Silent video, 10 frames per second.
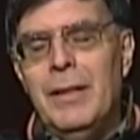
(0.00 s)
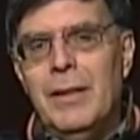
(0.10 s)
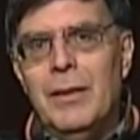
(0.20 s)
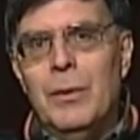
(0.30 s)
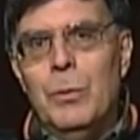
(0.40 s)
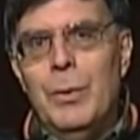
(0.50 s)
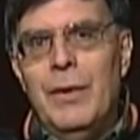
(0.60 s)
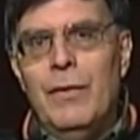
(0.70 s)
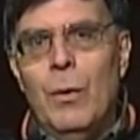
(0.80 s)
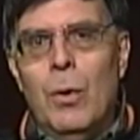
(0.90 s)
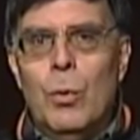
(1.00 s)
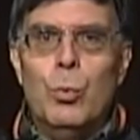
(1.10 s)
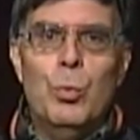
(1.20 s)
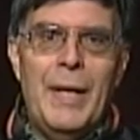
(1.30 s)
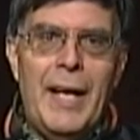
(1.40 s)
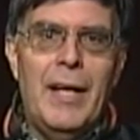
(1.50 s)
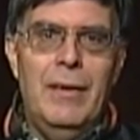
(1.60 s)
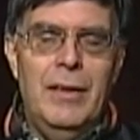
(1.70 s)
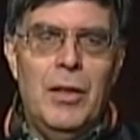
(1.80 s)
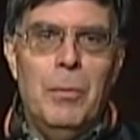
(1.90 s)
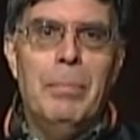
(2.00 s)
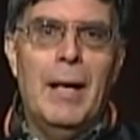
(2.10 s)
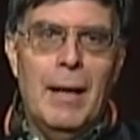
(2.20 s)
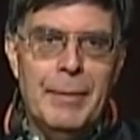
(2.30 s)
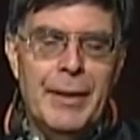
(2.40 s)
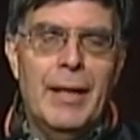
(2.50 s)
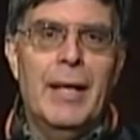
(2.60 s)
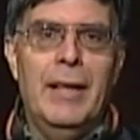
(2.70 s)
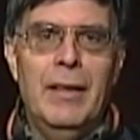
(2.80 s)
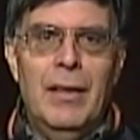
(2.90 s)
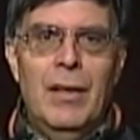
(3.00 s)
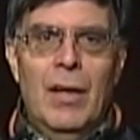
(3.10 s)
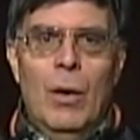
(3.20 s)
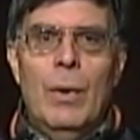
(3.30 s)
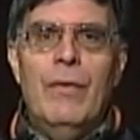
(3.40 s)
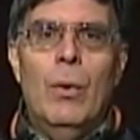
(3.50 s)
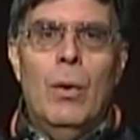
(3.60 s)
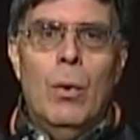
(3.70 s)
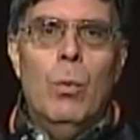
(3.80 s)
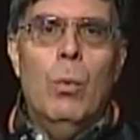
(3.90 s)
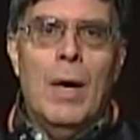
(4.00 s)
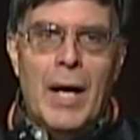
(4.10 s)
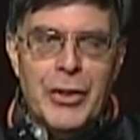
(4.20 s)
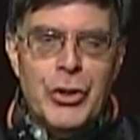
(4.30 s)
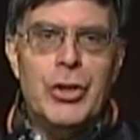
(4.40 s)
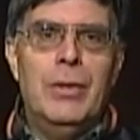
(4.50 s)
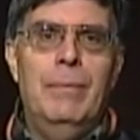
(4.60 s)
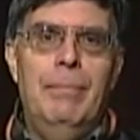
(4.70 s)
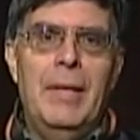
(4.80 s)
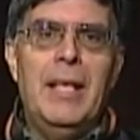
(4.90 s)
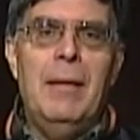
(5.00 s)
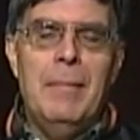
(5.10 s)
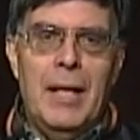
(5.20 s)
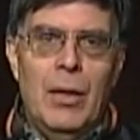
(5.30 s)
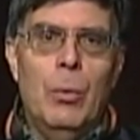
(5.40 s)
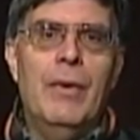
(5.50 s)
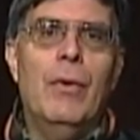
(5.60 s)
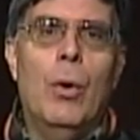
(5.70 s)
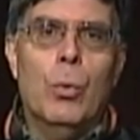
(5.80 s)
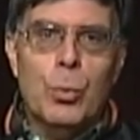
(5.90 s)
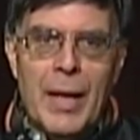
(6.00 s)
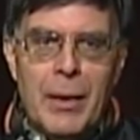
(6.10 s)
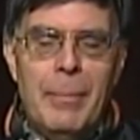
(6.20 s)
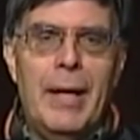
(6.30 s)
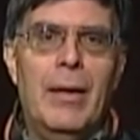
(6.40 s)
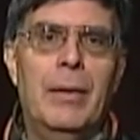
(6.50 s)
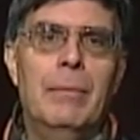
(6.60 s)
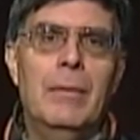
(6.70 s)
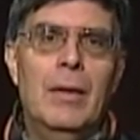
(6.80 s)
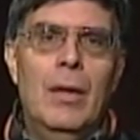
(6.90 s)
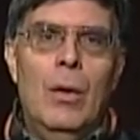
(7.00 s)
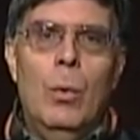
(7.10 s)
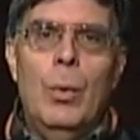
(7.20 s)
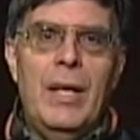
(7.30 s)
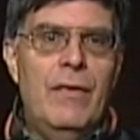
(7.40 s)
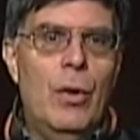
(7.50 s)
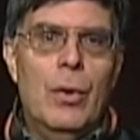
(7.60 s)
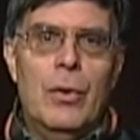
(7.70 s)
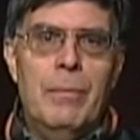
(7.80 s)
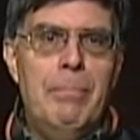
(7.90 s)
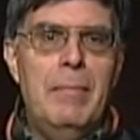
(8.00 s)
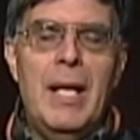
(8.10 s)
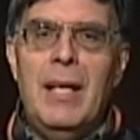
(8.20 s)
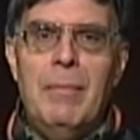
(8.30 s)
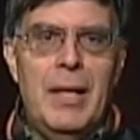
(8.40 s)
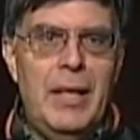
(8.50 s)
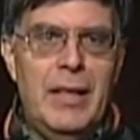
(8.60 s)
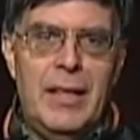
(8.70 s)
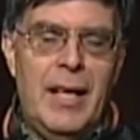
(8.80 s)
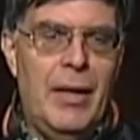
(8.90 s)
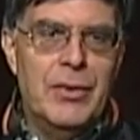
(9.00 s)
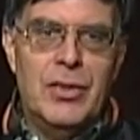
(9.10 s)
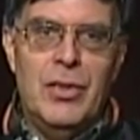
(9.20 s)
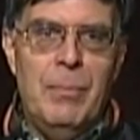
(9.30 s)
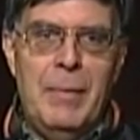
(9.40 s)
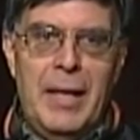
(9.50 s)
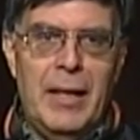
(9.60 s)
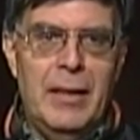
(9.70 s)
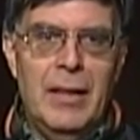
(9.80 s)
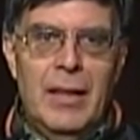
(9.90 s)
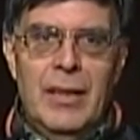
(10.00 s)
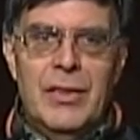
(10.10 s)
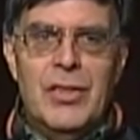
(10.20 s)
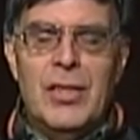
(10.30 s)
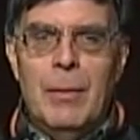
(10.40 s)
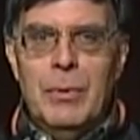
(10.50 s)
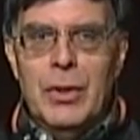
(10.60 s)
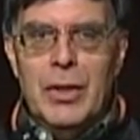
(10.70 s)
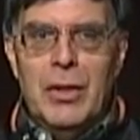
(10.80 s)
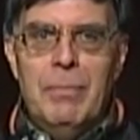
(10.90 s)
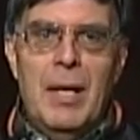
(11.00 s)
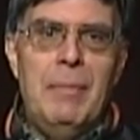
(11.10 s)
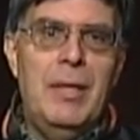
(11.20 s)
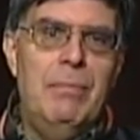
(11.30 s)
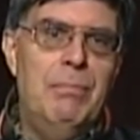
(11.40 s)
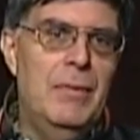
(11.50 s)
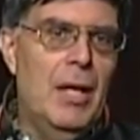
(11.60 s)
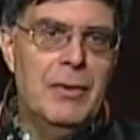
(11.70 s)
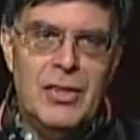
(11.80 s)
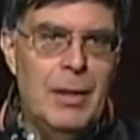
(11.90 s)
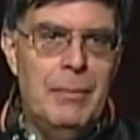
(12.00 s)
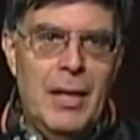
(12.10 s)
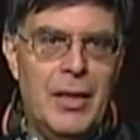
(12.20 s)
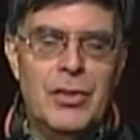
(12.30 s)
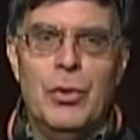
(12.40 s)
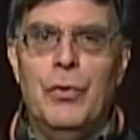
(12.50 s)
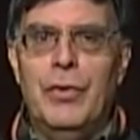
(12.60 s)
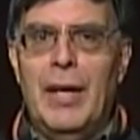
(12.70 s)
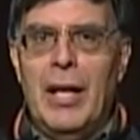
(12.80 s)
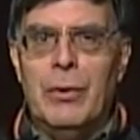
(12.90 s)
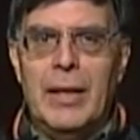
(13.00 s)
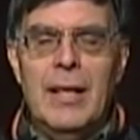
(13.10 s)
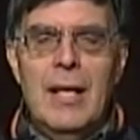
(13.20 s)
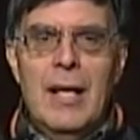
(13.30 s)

you know, we've all read, you know, Bob and I, we've all watched Mickey Mantle, we've all read about him, We've heard many, many accounts of the man, some good, maybe not, some not so flattering.